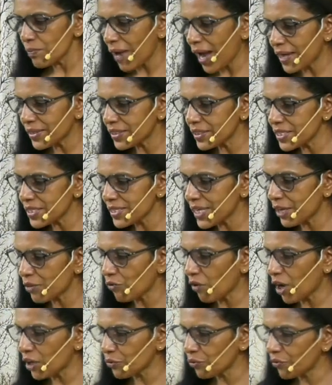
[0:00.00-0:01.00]
battles
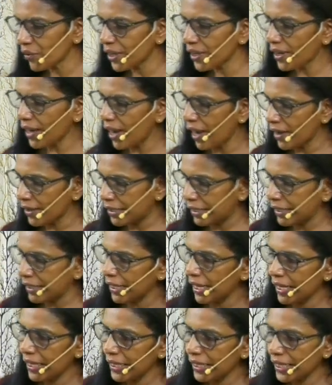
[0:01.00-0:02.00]
and warfare are
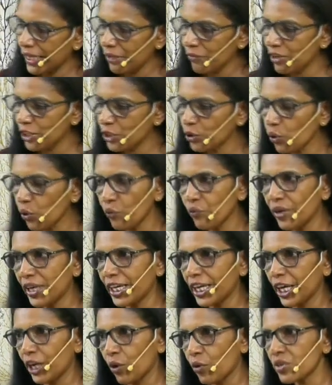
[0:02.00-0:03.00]
real. Even though we
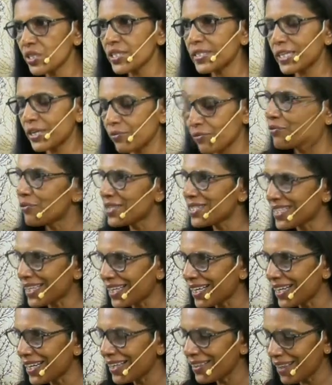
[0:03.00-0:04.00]
cannot see
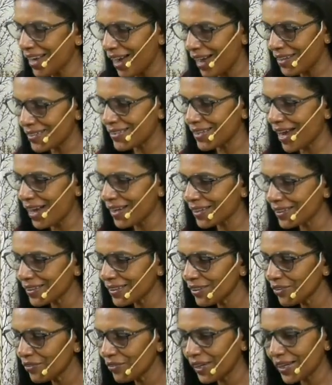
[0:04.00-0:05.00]
physically the
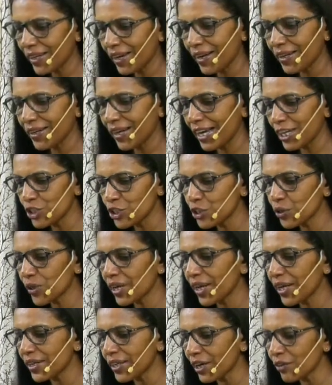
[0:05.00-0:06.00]
attacker, we can
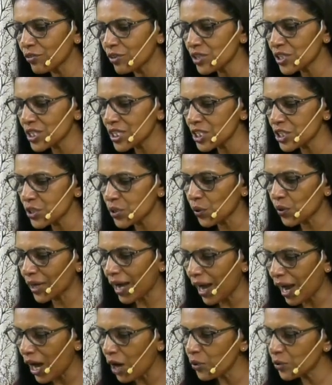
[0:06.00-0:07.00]
educate ourselves on
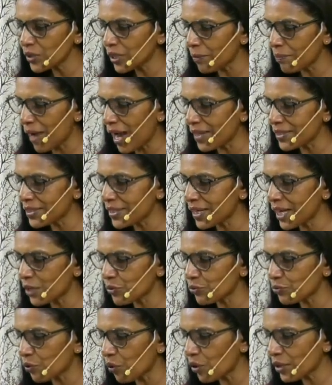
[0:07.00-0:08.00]
how the battle are
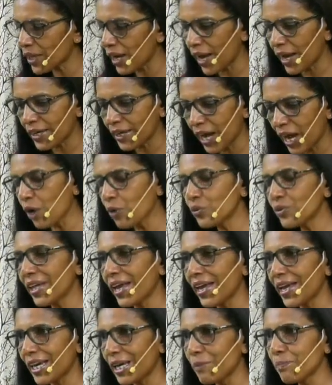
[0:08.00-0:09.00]
fought and how
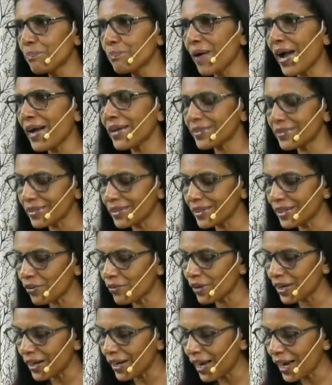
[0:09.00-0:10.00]
they impact in
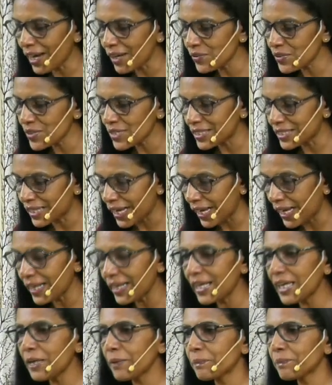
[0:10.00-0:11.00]
our lives
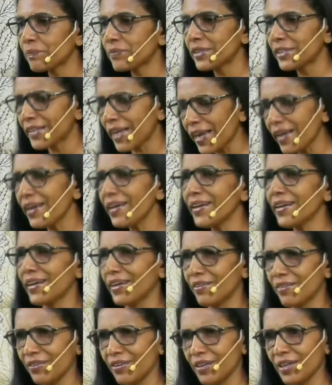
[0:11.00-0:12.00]
daily.
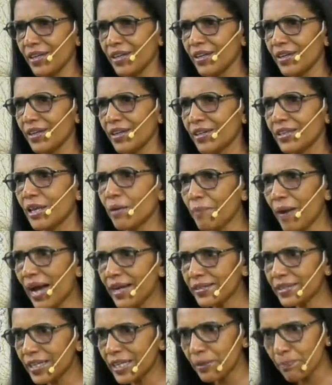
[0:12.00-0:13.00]
Daily, the
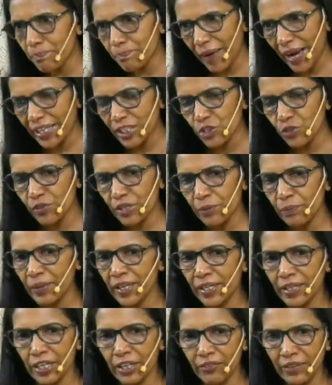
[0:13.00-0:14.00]
battle impact will
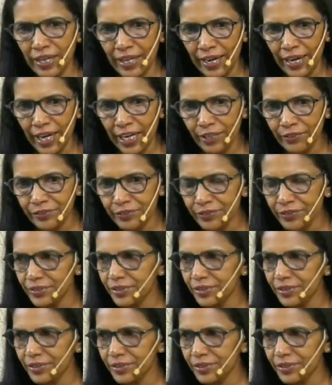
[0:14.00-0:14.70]
be in our life.